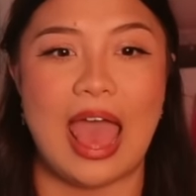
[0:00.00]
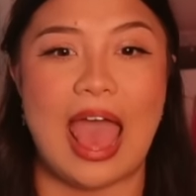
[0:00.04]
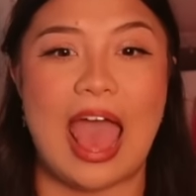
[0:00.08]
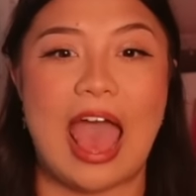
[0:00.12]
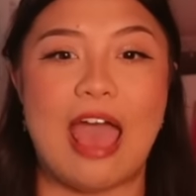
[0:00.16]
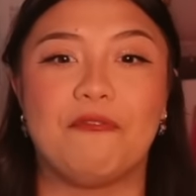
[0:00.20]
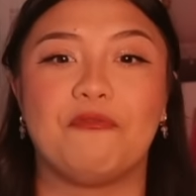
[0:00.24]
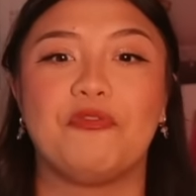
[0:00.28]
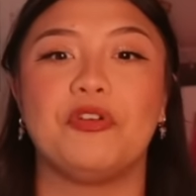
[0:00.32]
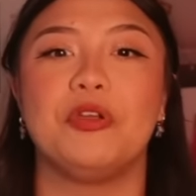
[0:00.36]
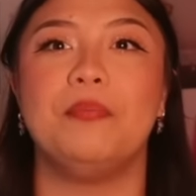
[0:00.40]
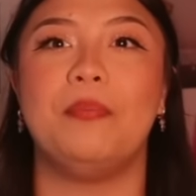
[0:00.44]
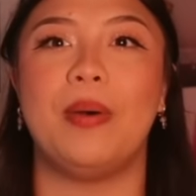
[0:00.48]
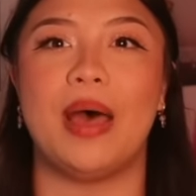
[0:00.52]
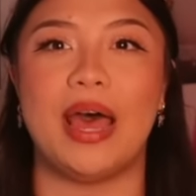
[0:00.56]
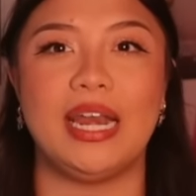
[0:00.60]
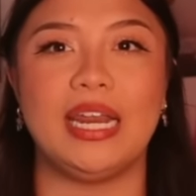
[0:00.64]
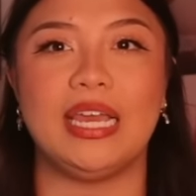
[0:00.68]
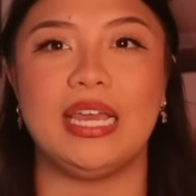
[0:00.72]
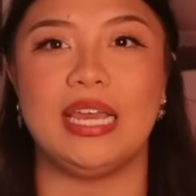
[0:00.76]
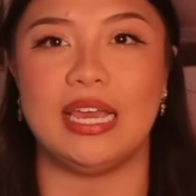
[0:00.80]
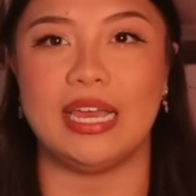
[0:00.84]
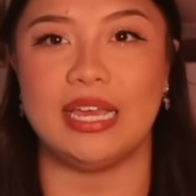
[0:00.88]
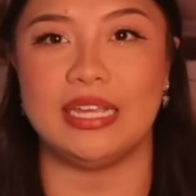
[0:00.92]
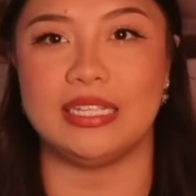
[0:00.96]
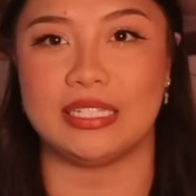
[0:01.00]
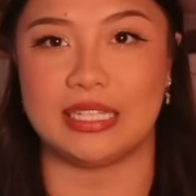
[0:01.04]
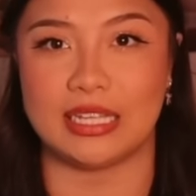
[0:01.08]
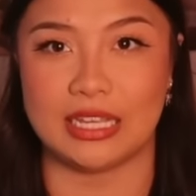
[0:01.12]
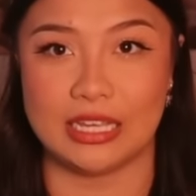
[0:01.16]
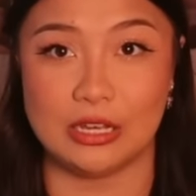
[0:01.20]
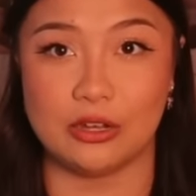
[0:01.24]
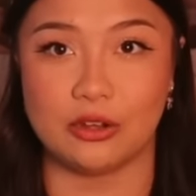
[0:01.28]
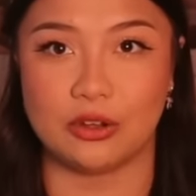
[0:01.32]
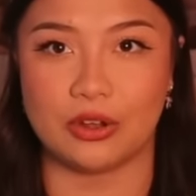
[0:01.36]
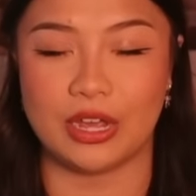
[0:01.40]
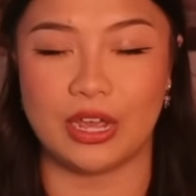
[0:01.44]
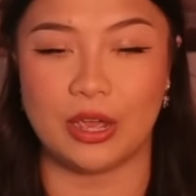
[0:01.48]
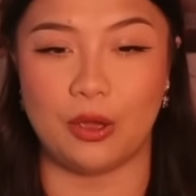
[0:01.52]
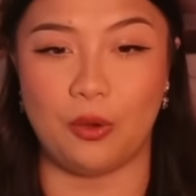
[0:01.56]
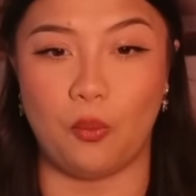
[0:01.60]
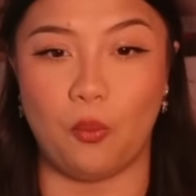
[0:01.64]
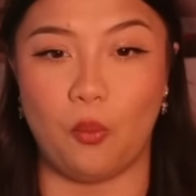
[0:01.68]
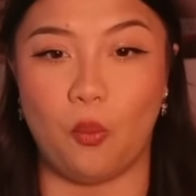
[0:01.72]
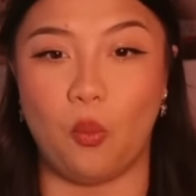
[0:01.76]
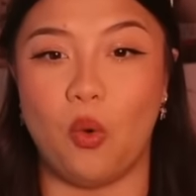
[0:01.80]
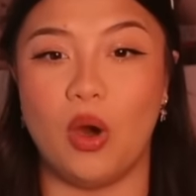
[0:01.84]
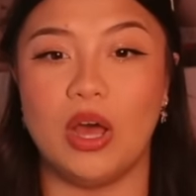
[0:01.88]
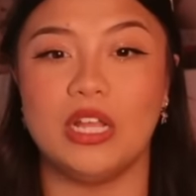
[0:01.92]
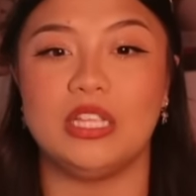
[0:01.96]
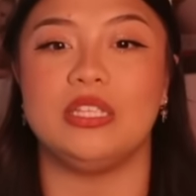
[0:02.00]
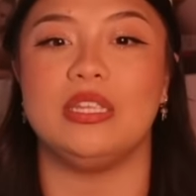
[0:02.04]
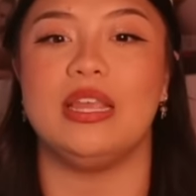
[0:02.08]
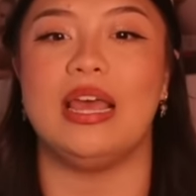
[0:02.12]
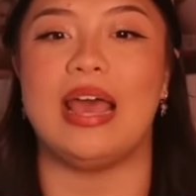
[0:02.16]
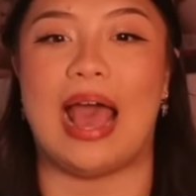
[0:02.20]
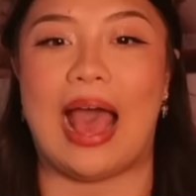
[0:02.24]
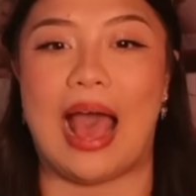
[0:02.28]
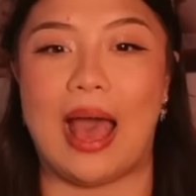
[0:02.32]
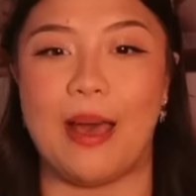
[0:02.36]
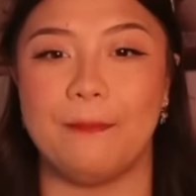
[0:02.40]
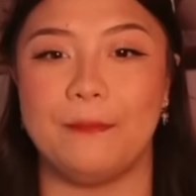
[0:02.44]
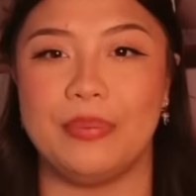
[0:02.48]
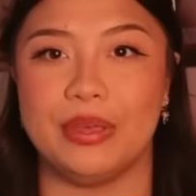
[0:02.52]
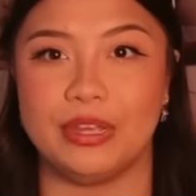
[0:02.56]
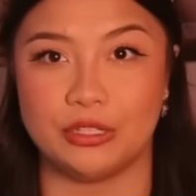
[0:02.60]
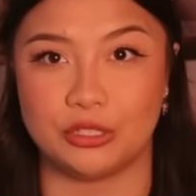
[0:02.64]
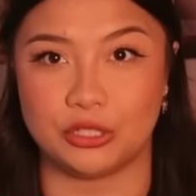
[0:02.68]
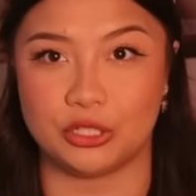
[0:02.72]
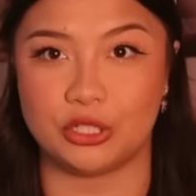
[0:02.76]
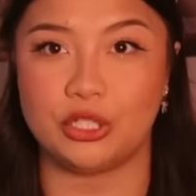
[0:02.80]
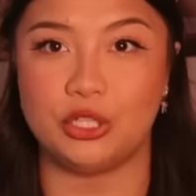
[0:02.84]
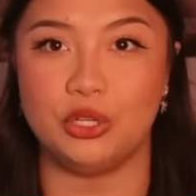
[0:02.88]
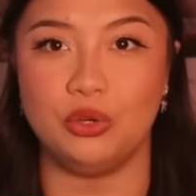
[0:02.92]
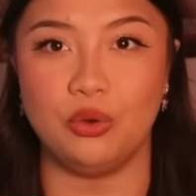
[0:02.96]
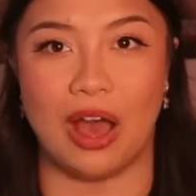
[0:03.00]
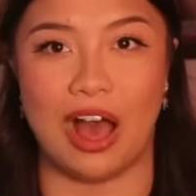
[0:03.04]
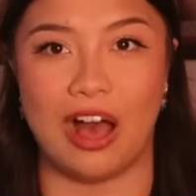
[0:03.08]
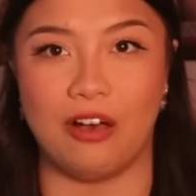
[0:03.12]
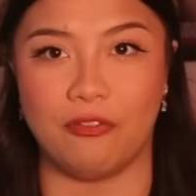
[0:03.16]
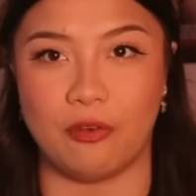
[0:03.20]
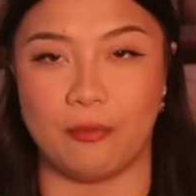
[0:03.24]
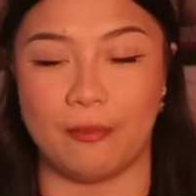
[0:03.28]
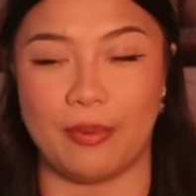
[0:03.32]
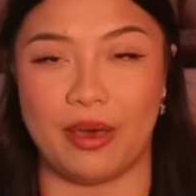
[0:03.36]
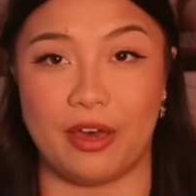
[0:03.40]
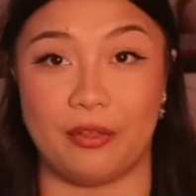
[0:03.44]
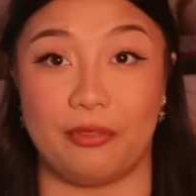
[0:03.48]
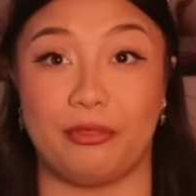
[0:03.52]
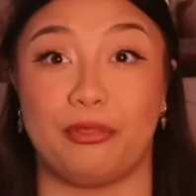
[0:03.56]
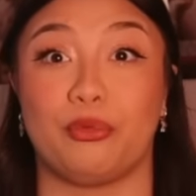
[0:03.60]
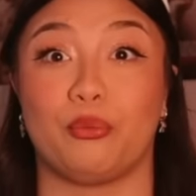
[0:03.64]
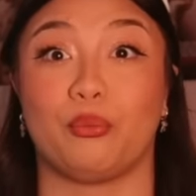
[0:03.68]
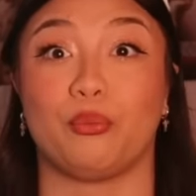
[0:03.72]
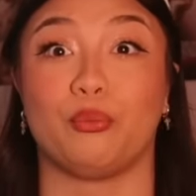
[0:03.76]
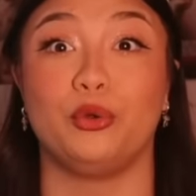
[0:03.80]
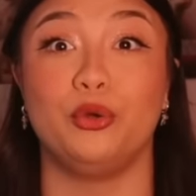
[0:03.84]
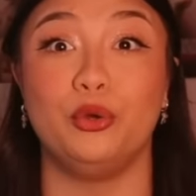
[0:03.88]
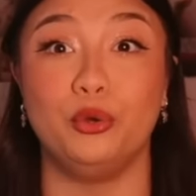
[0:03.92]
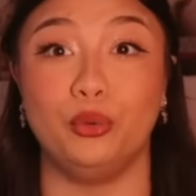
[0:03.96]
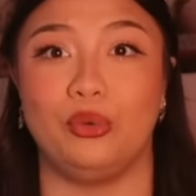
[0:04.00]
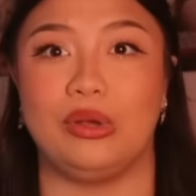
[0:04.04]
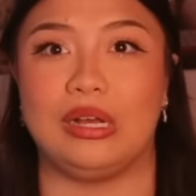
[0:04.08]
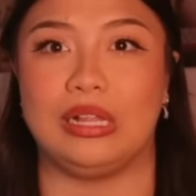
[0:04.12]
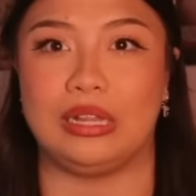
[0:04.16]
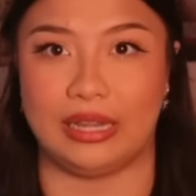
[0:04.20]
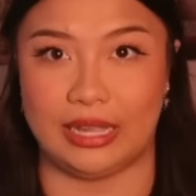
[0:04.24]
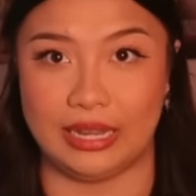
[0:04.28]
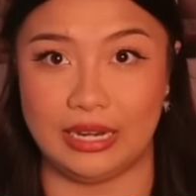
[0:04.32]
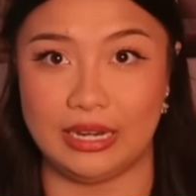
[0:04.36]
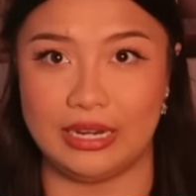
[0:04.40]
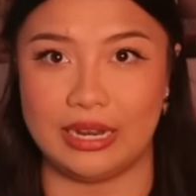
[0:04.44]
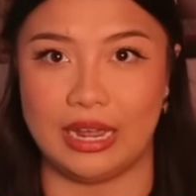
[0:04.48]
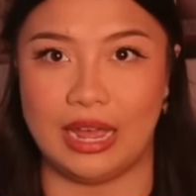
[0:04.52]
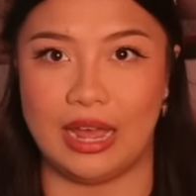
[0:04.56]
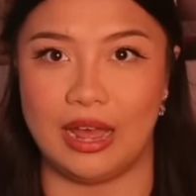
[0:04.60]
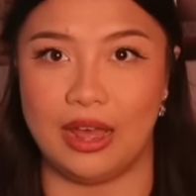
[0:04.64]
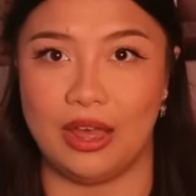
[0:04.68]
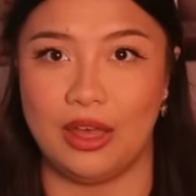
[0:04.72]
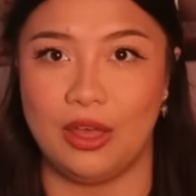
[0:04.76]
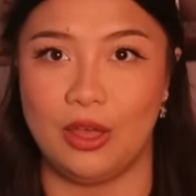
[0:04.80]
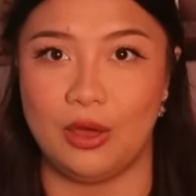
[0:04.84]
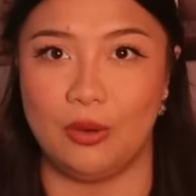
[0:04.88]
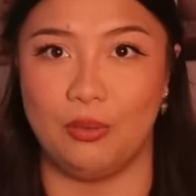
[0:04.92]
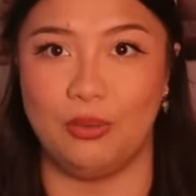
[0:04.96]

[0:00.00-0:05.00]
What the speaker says: everybody is hearing what happens to Elphaba through Glinda,